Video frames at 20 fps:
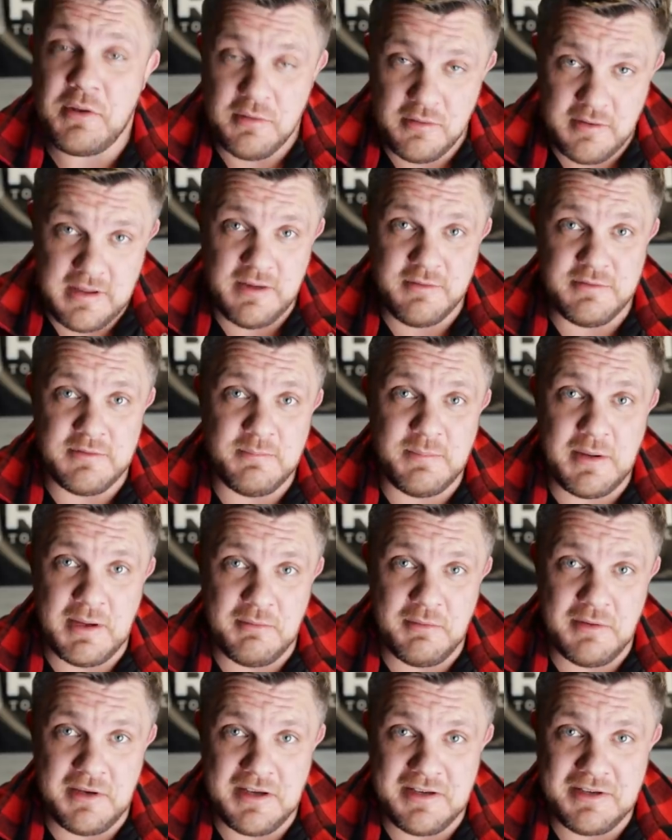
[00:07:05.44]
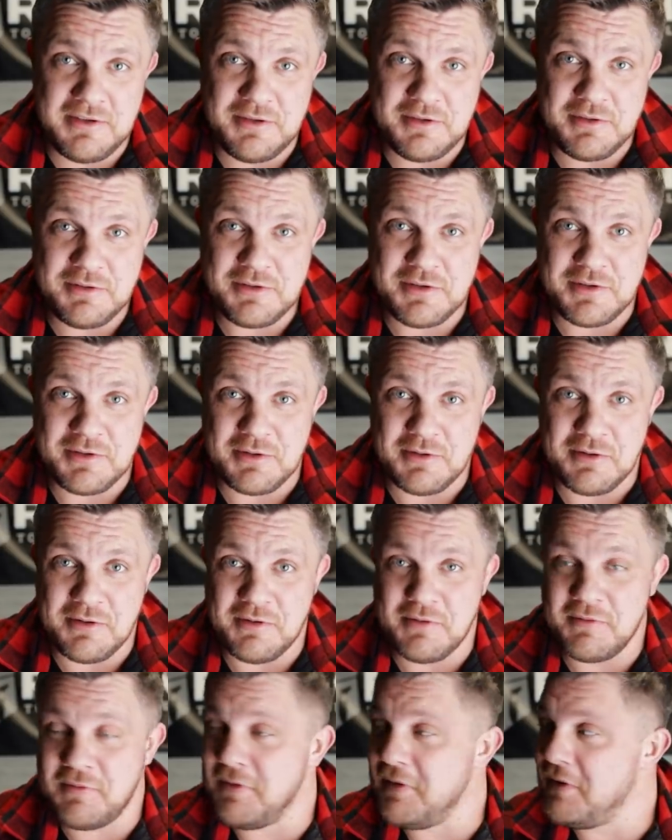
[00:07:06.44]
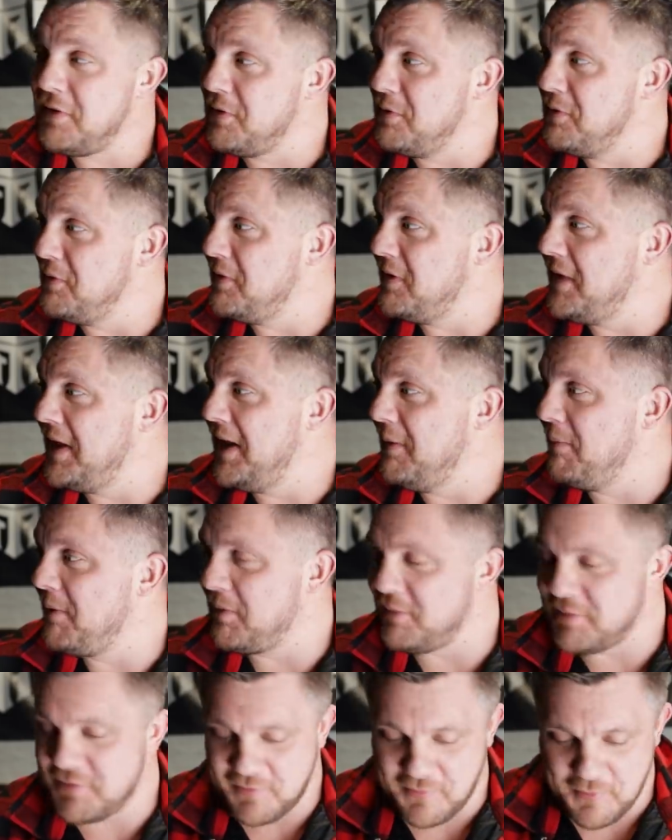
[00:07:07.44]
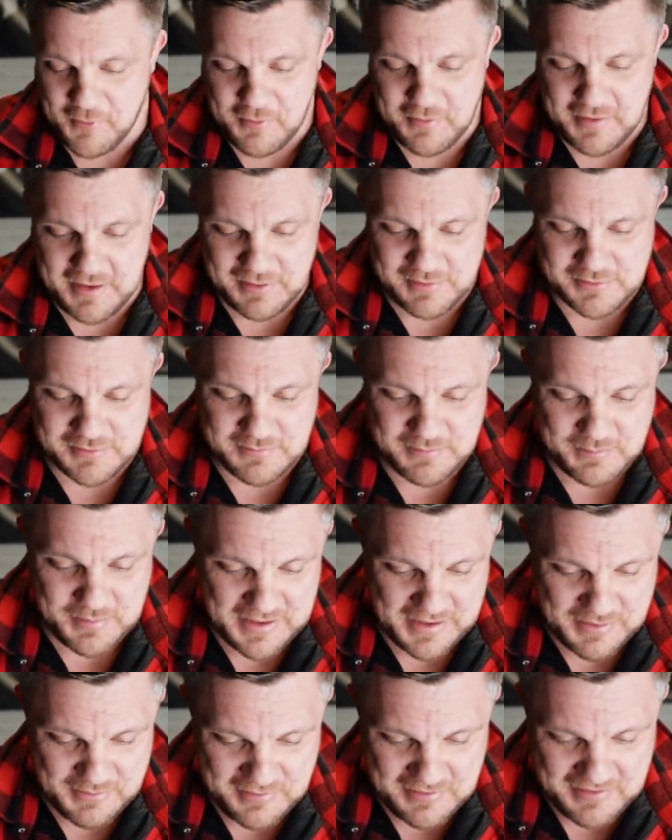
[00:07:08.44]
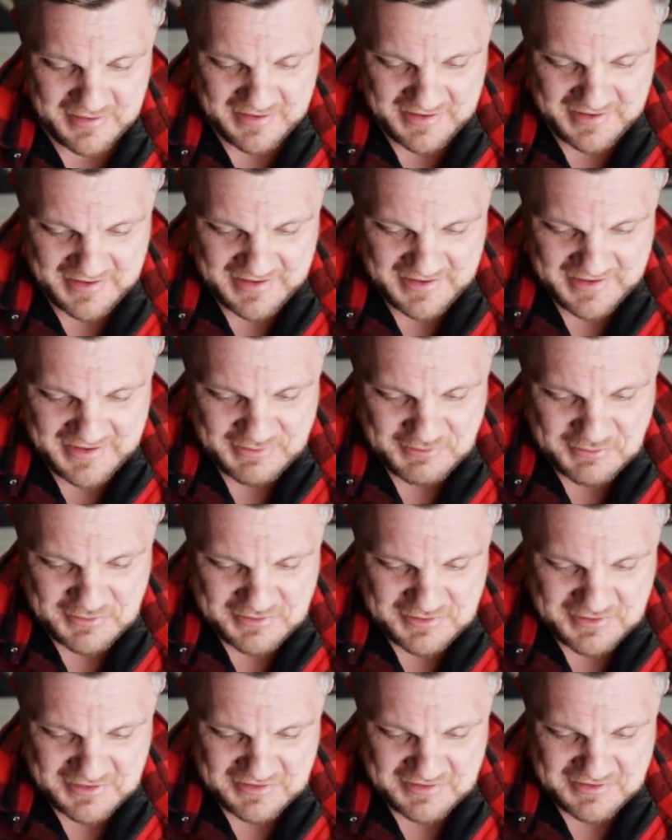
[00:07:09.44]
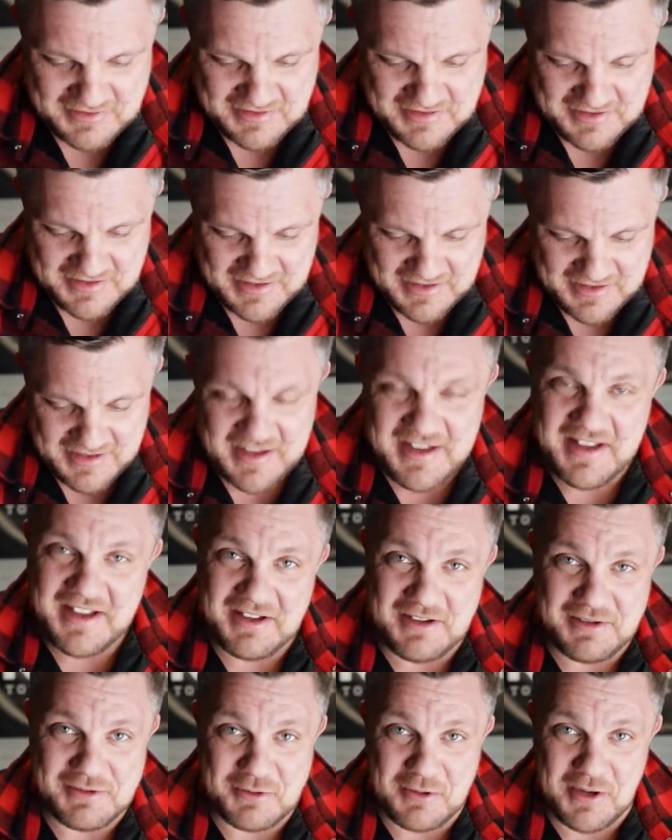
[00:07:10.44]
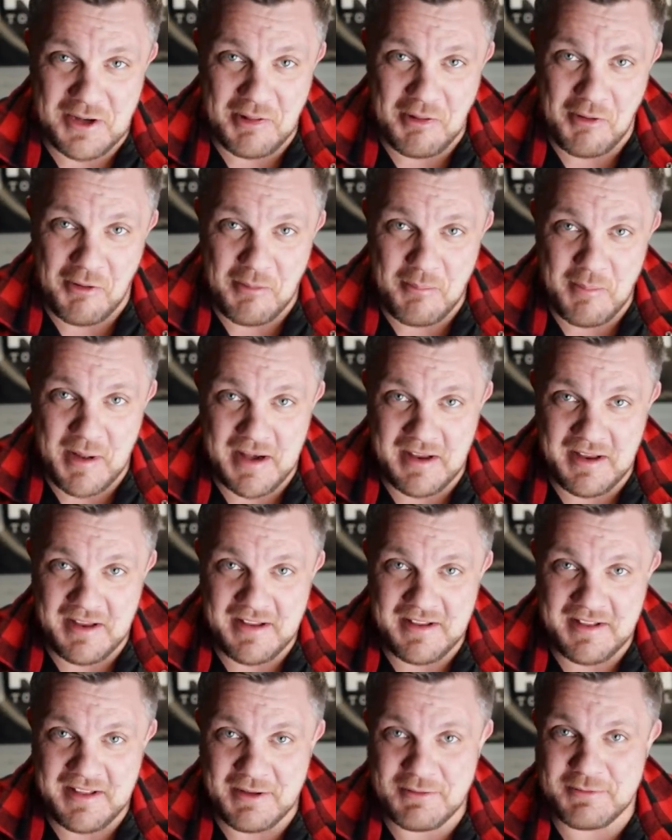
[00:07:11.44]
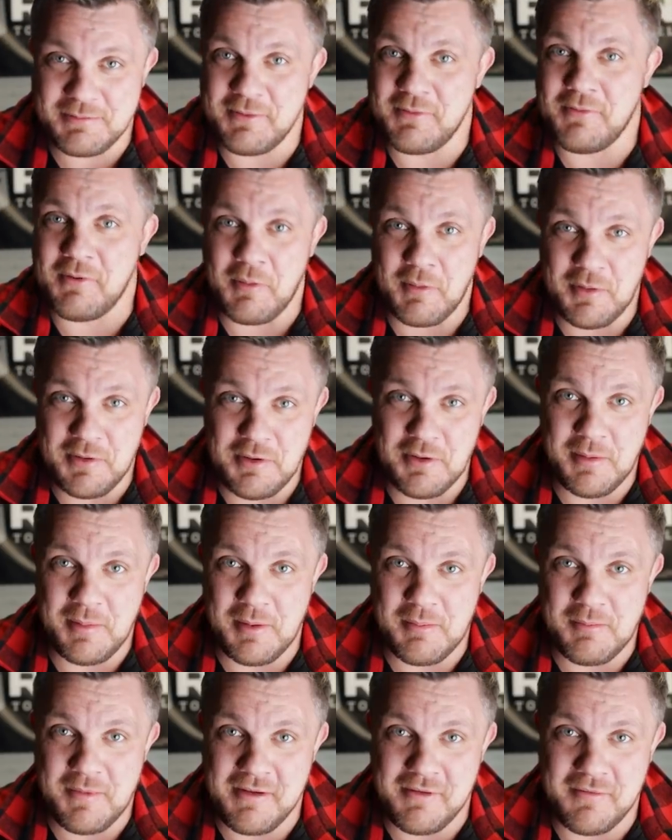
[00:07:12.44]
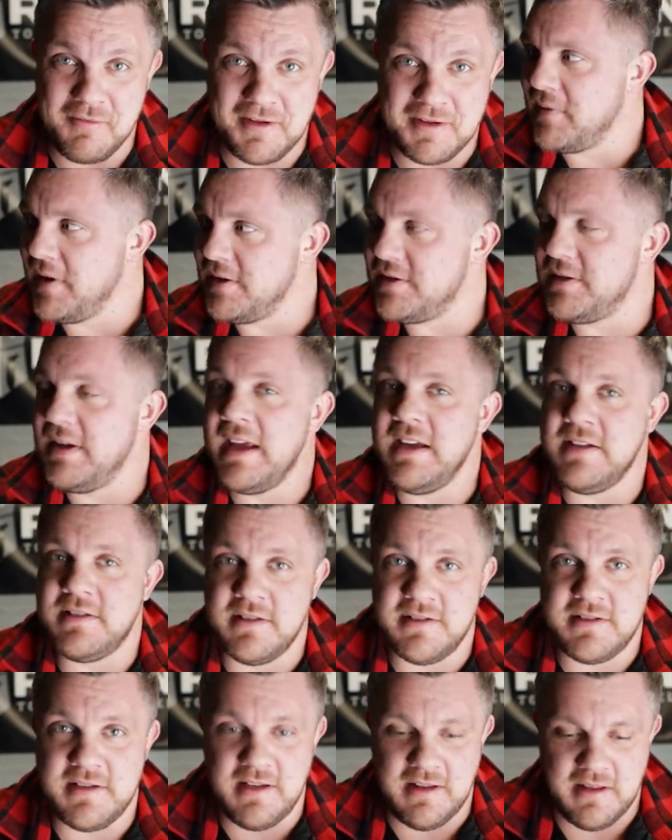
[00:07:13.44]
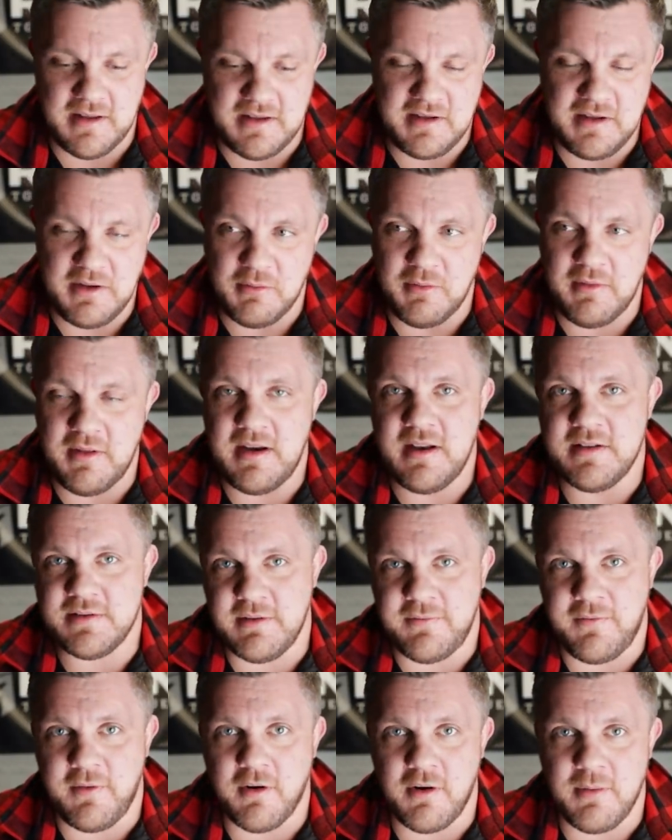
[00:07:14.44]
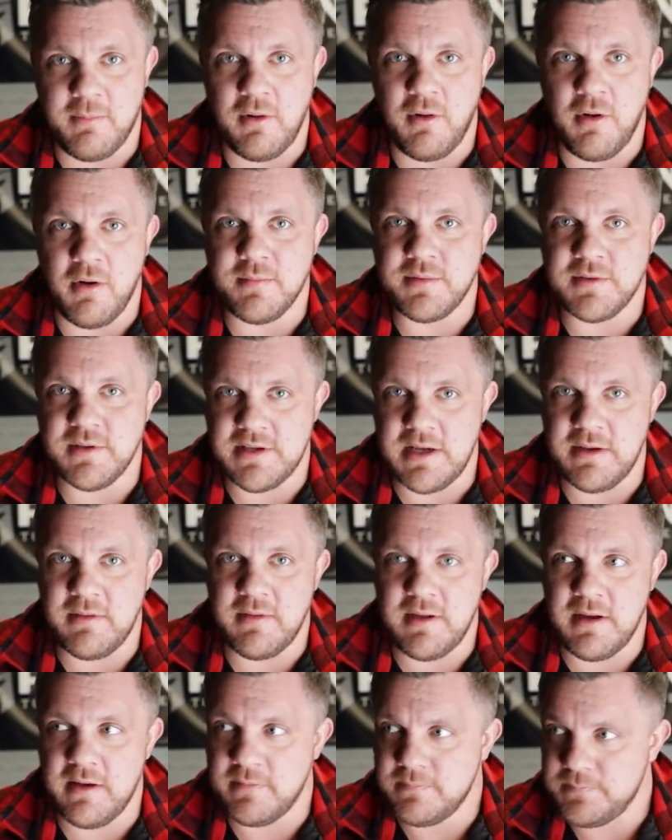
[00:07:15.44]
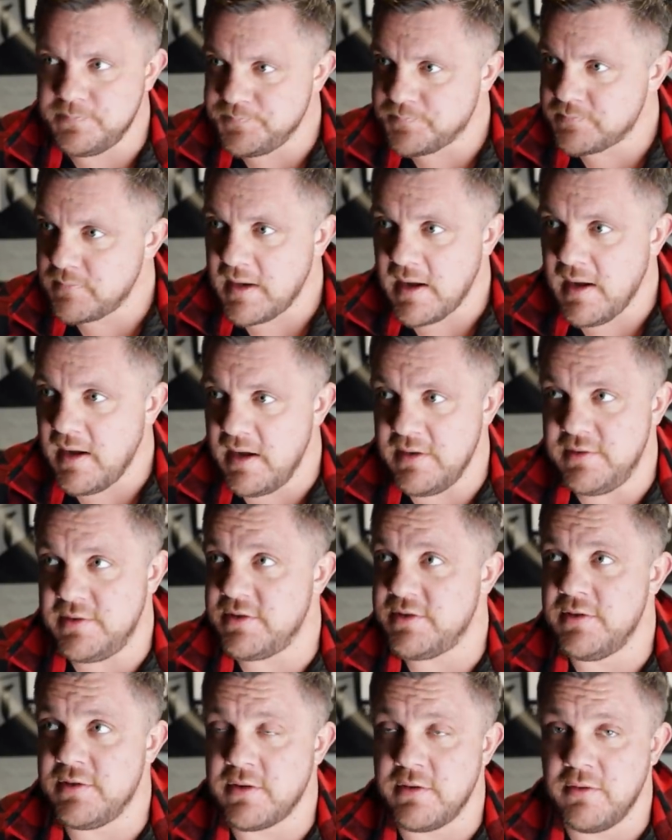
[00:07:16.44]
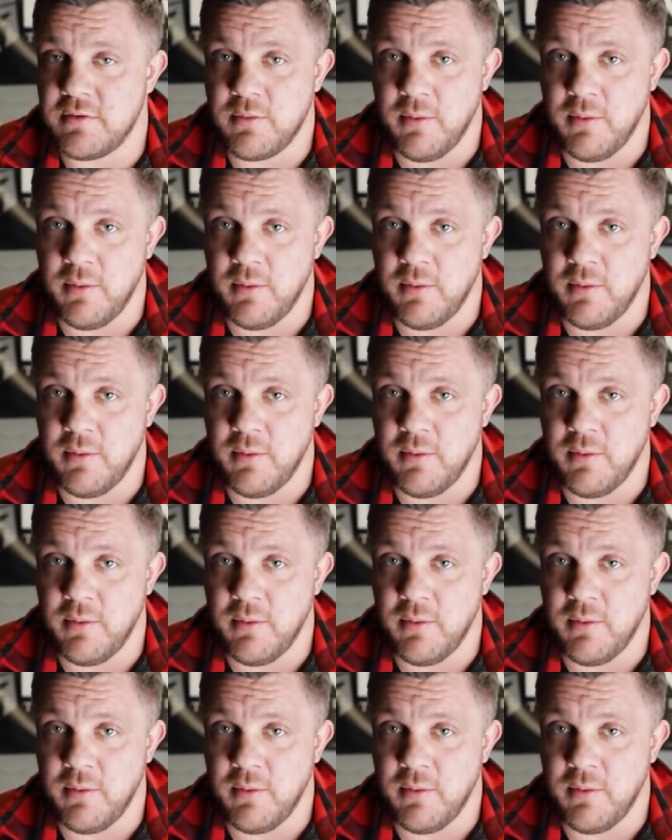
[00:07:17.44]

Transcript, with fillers: 2,000 pound each. So for the two of them, that was 4,000 pound, which is it's quite a lot of money. That's before we knew about Mirafit. It's nice to see that you know there is affordable options out there and just as good